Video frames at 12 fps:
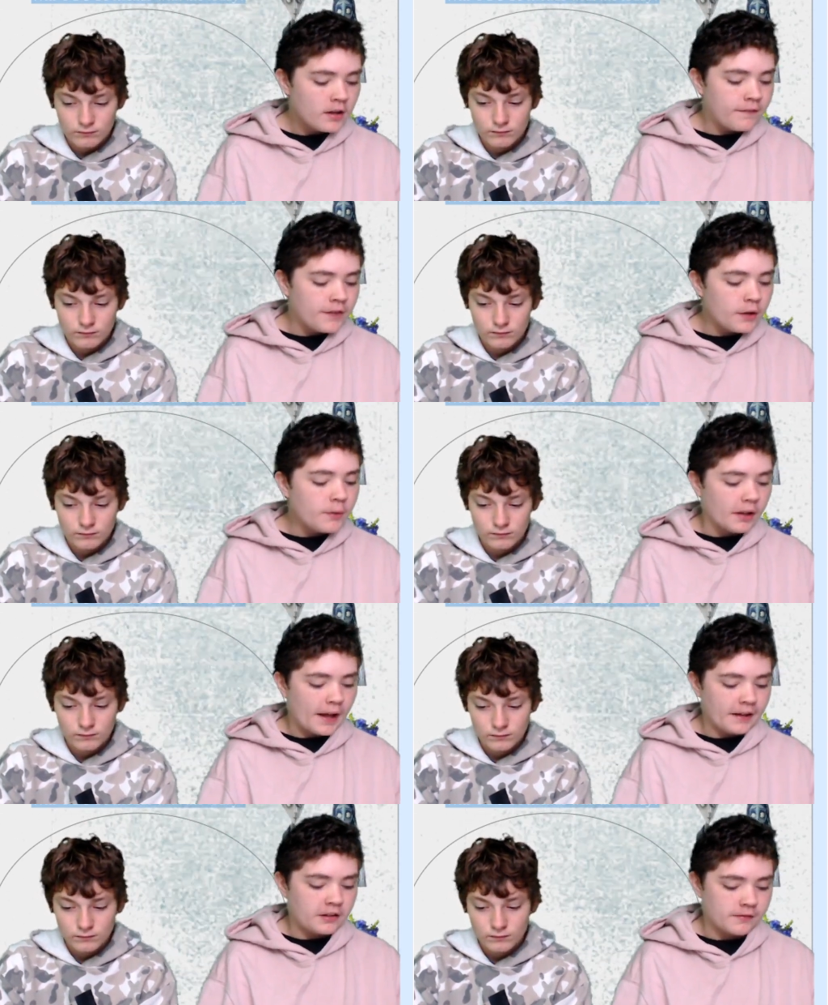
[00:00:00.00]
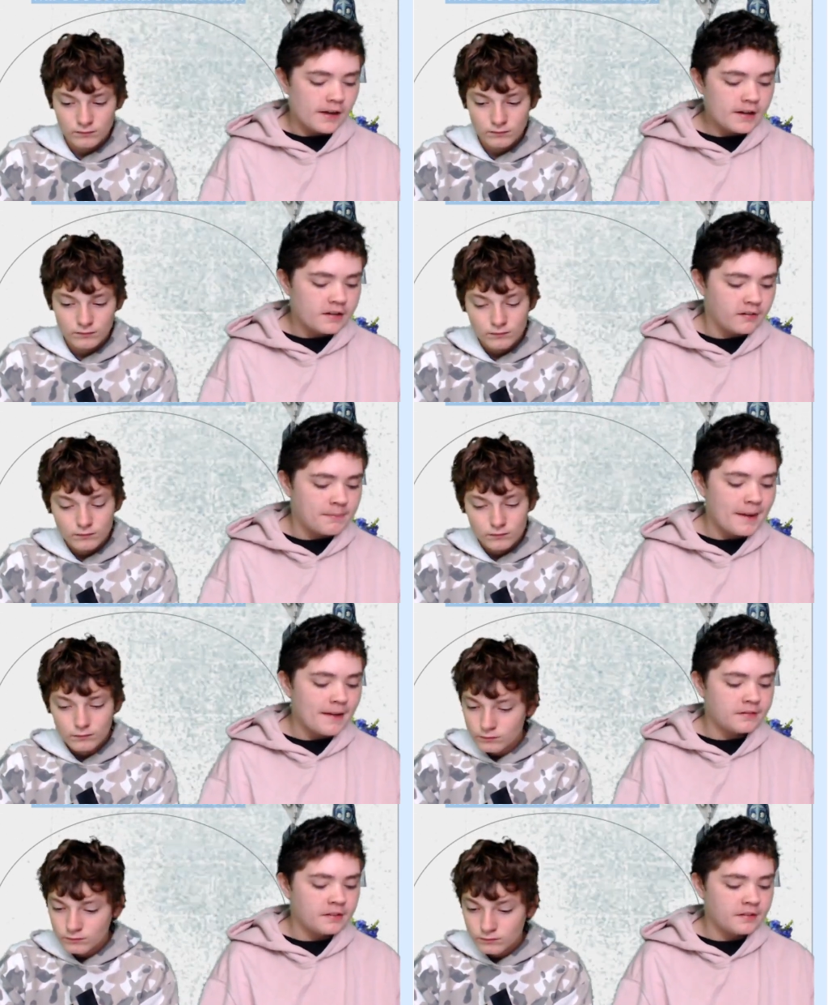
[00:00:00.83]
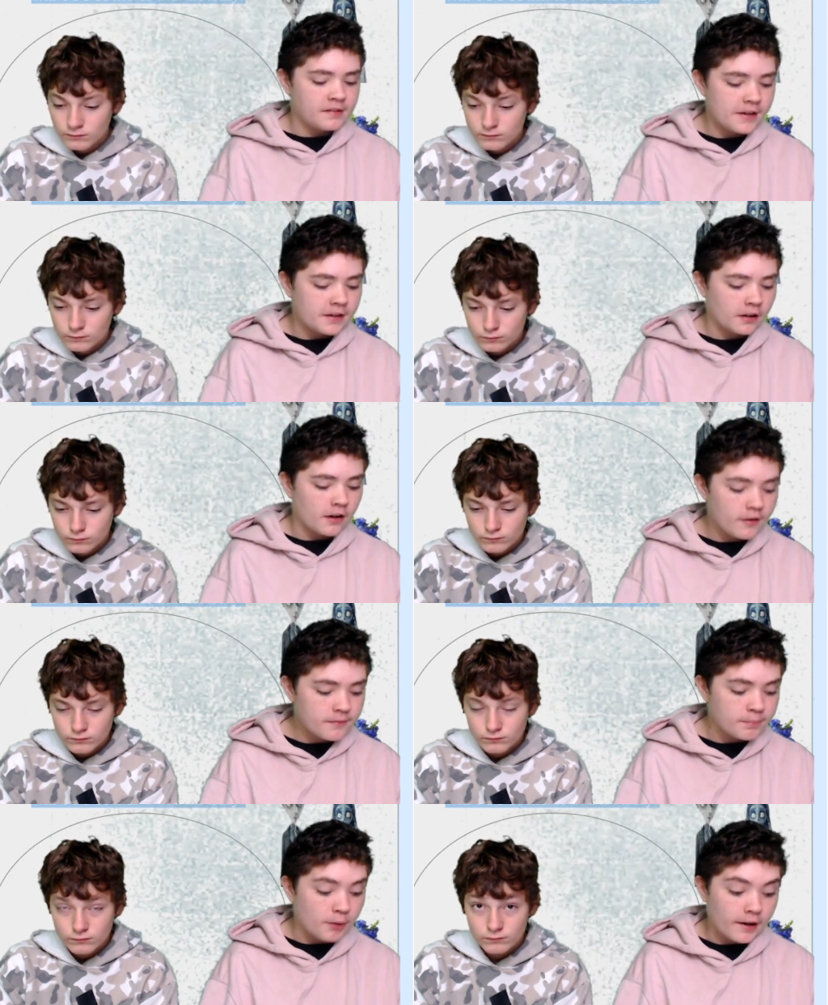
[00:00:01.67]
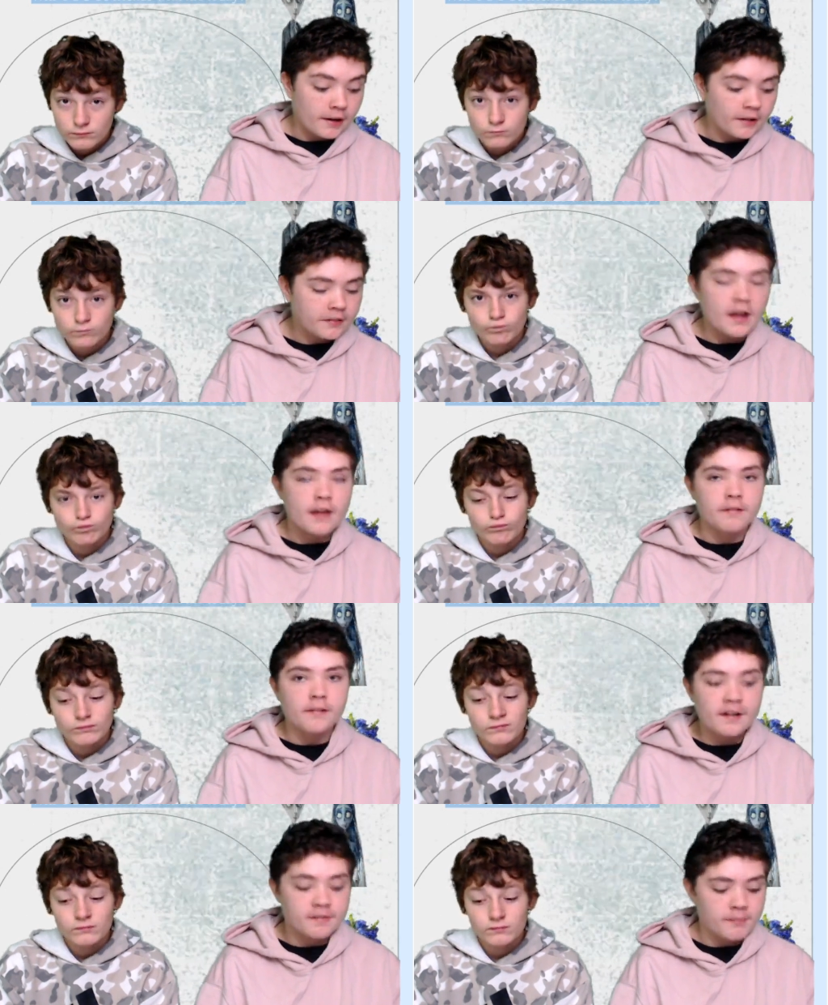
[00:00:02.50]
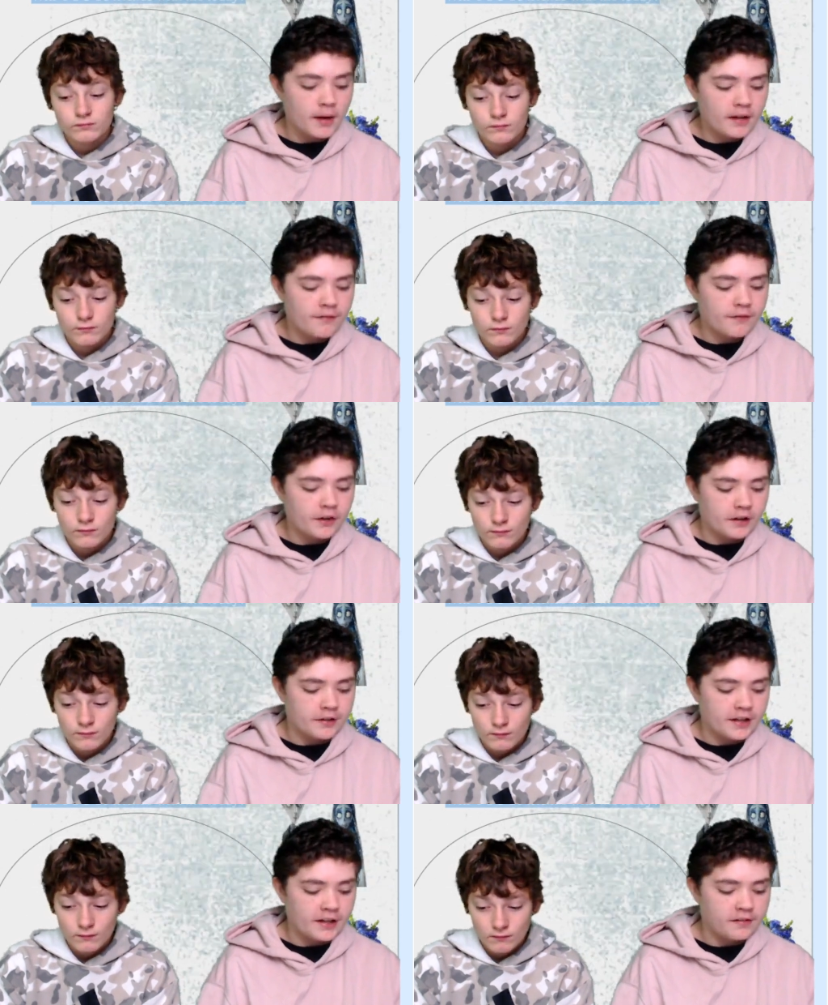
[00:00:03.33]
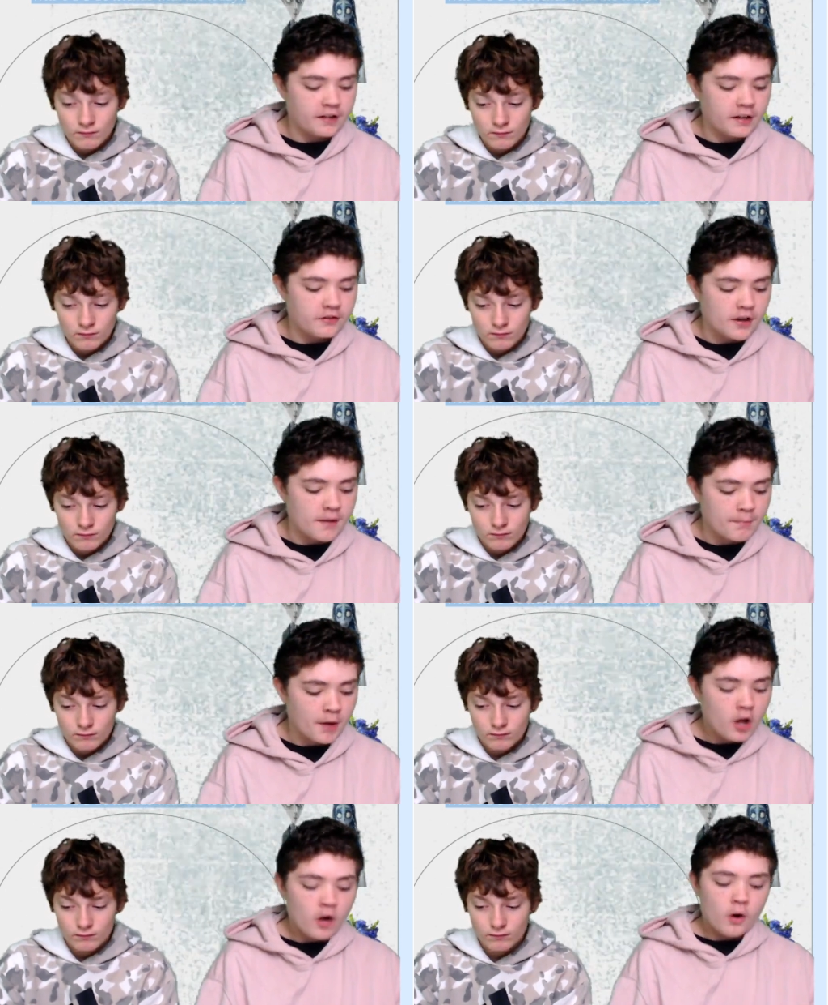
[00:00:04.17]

Speaker 1: if you would like to rent a space to sell your own products and raise money for your DC trip,